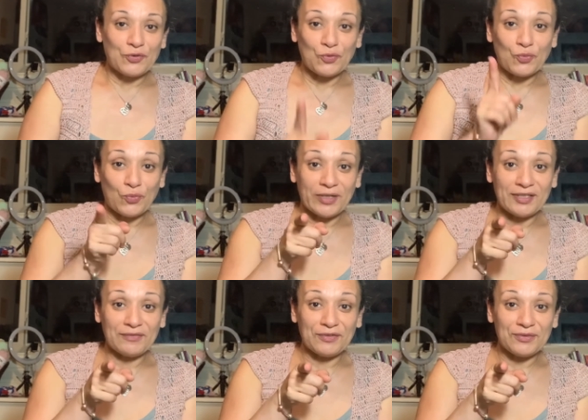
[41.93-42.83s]
one
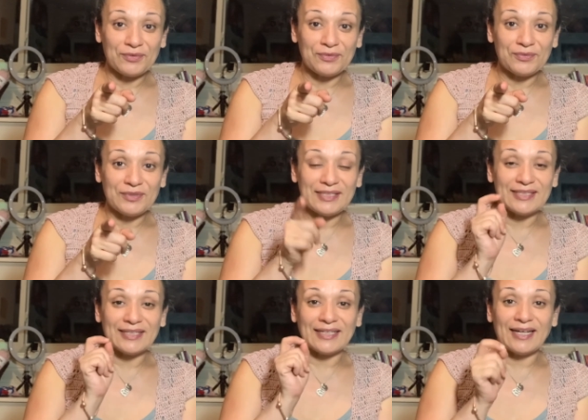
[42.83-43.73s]
of you
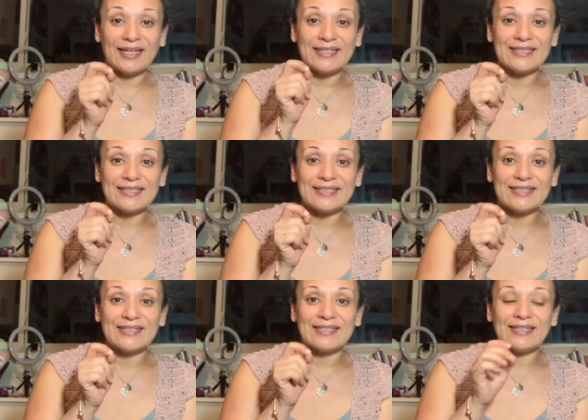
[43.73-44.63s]
guys's
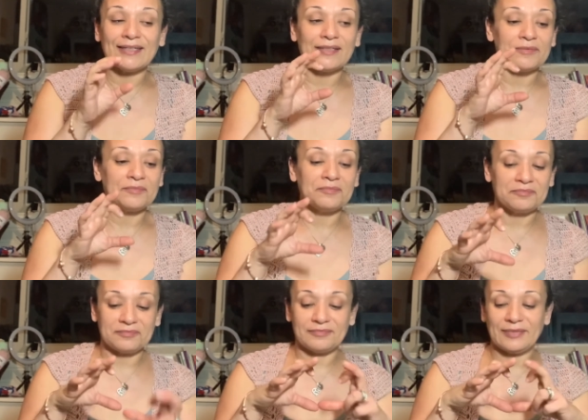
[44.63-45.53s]
um,
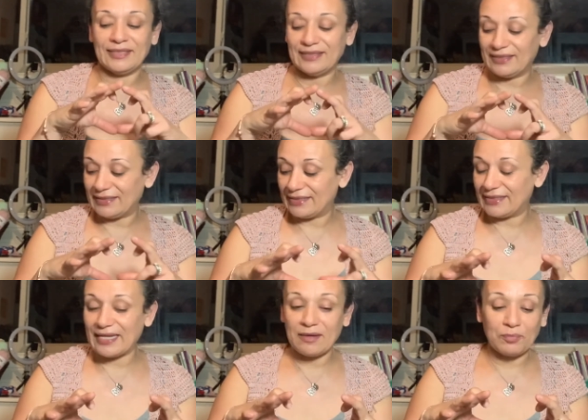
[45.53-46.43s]

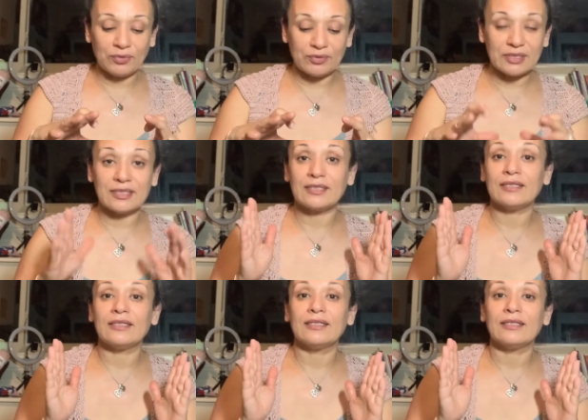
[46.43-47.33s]
samples,
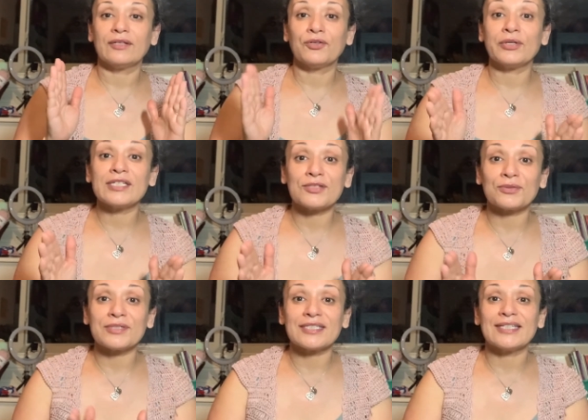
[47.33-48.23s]

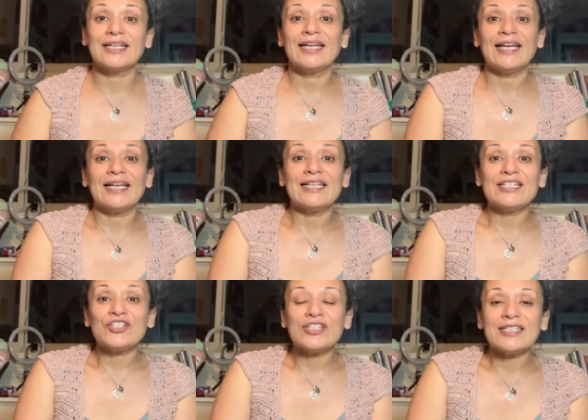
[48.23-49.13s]
crystals.
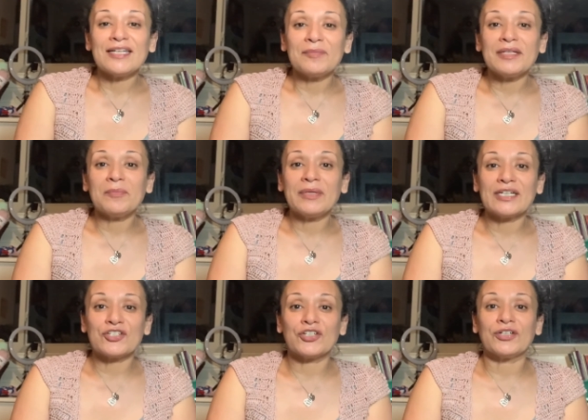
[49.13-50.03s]
She sent me a
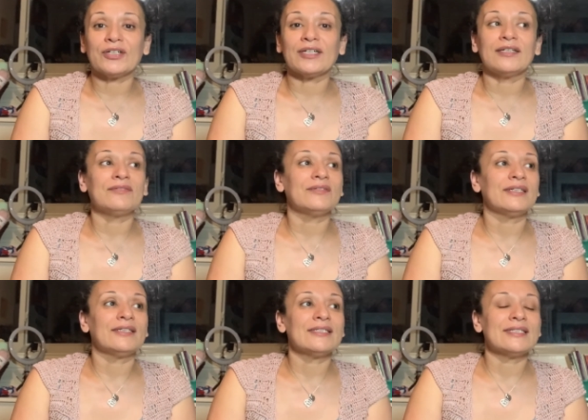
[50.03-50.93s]
picture of
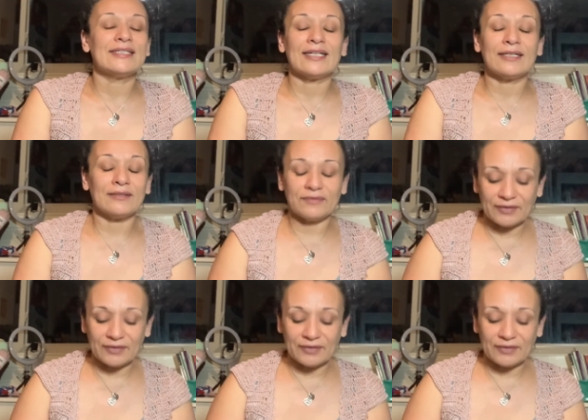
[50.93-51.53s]
us of